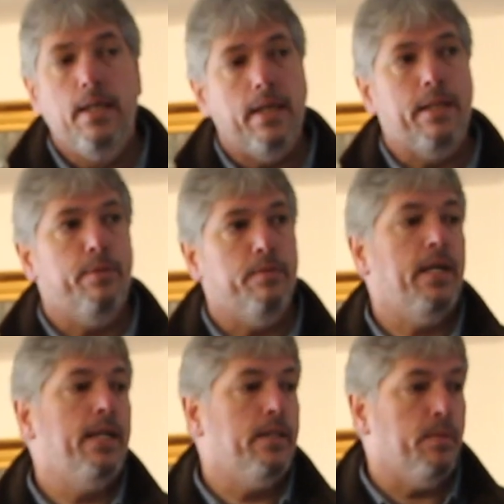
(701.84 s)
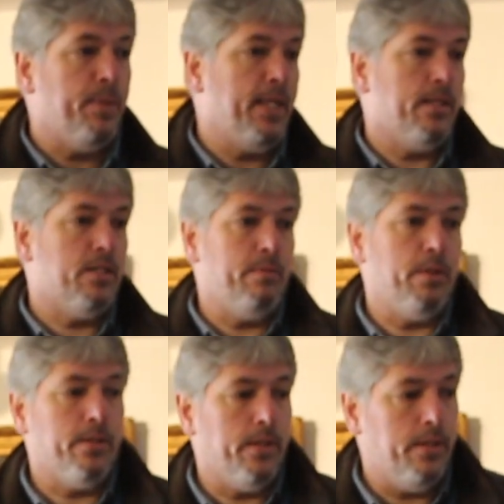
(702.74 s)
and he would have died in a bed
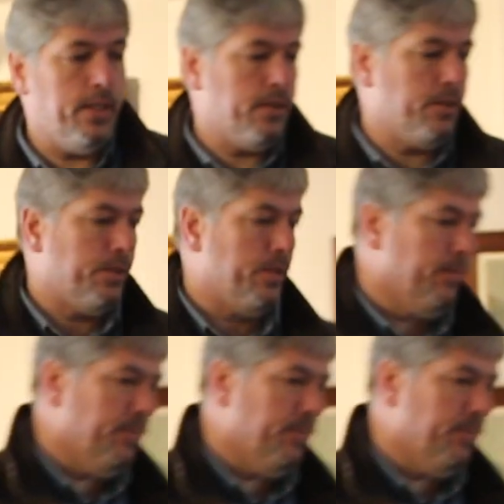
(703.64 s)
similar to this.